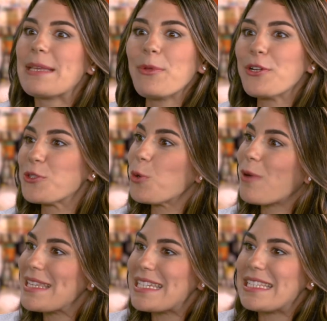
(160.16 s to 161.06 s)
similar to a
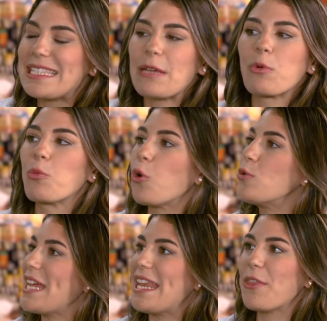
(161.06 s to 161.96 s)
residency, we're
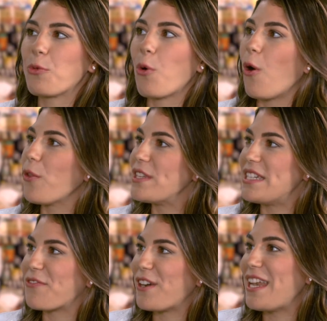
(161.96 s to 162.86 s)
rotating through all the
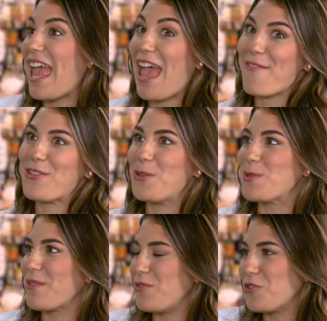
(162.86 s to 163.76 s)
different
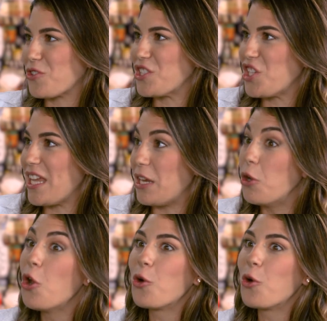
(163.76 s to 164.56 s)
avenues of nutrition and